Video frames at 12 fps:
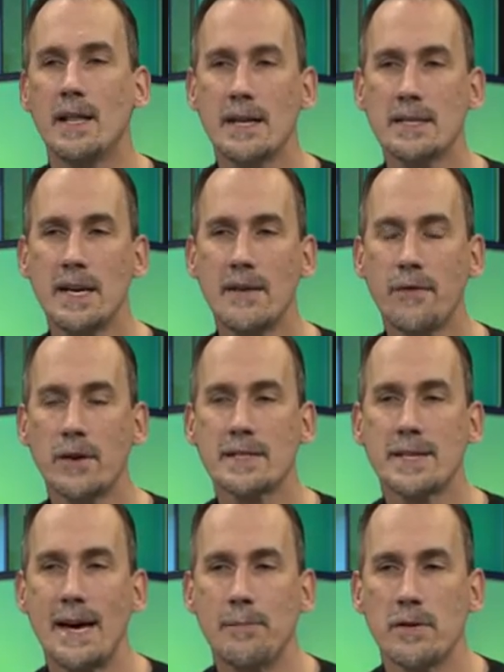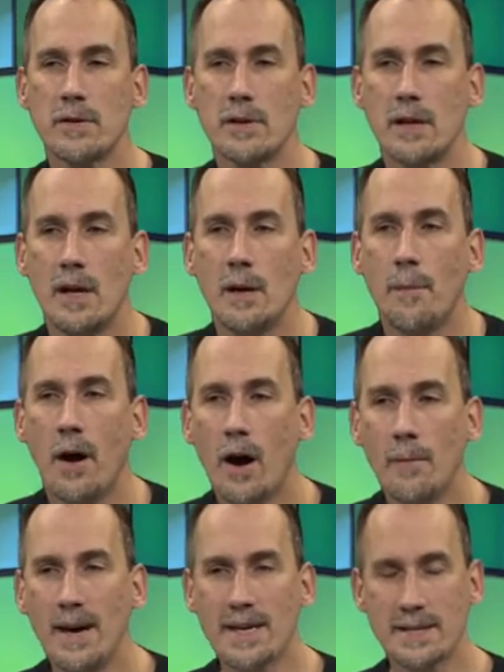Let's say, for example,
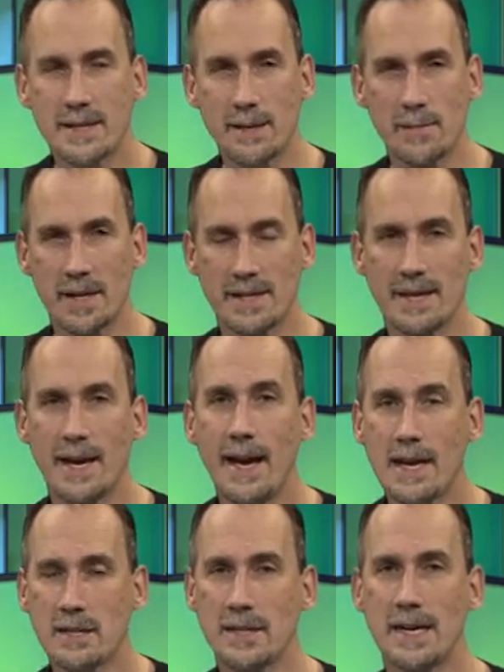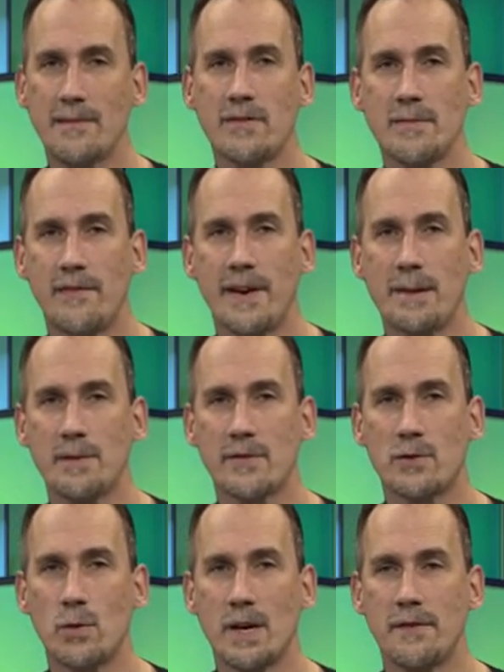all my siblings, I actually come from a family
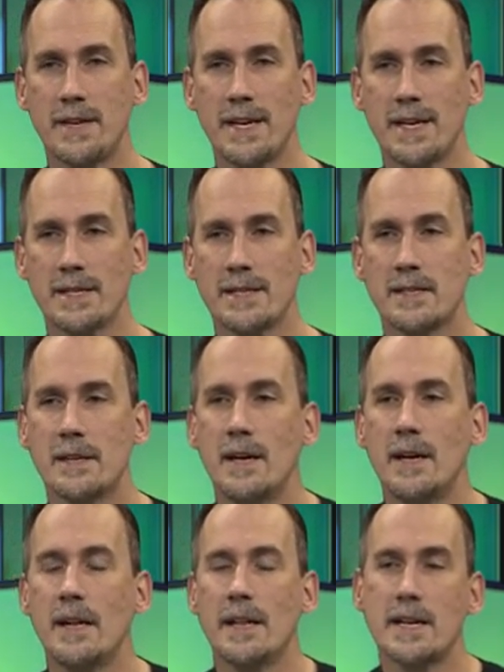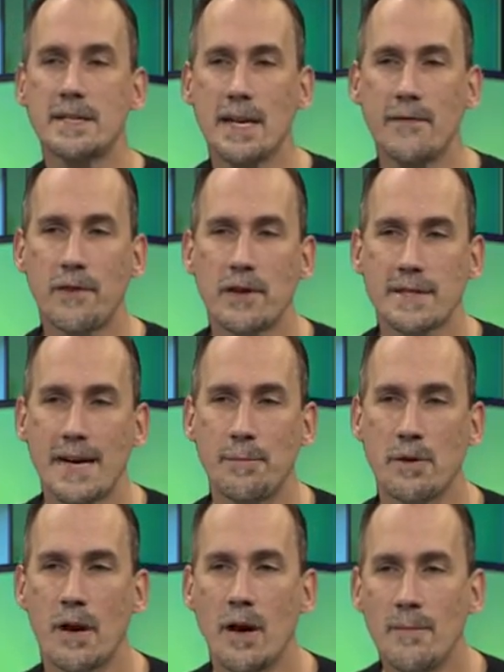of 12 kids. Let's say, for
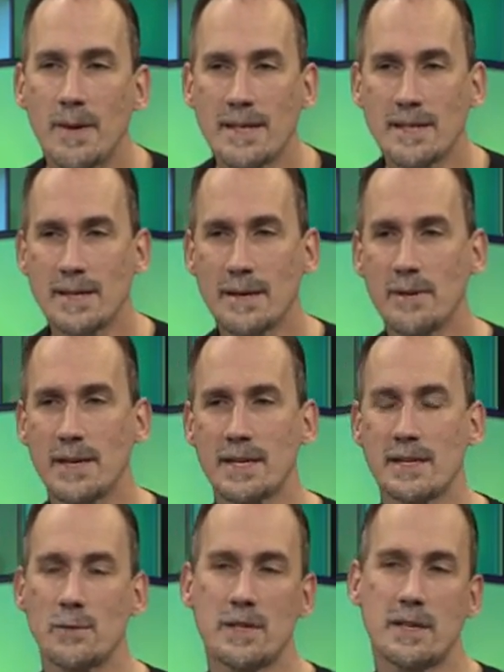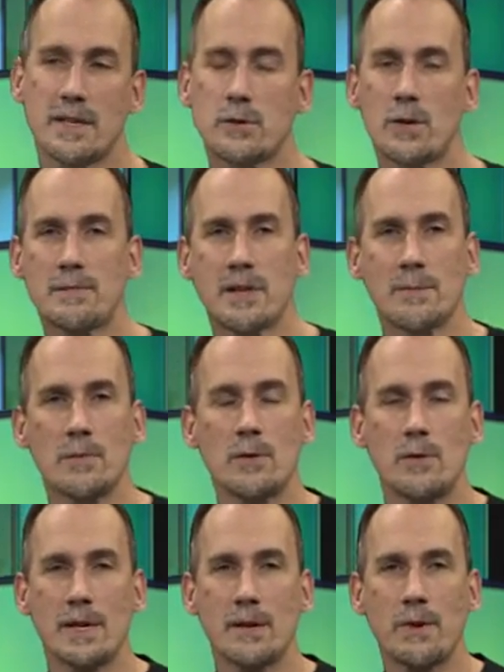example, all my siblings, we took a trip to the
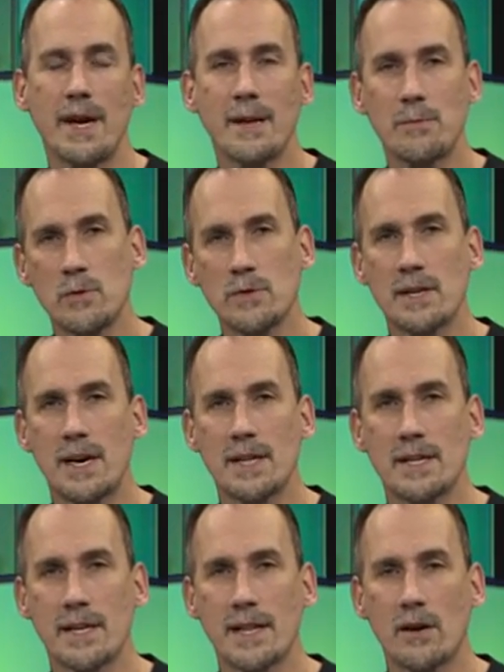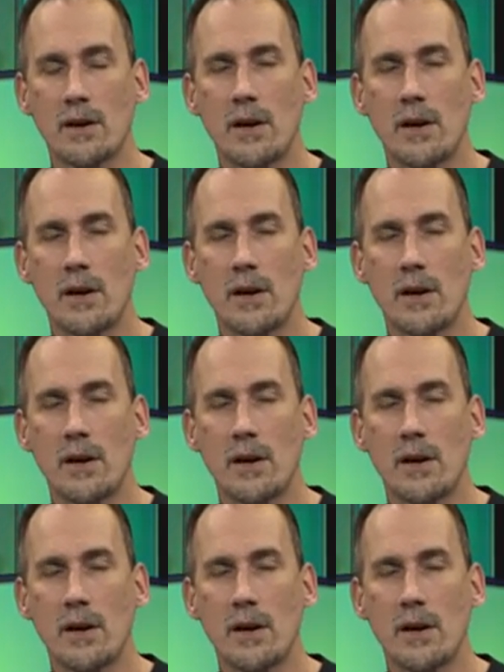moon and we had a moon colony there.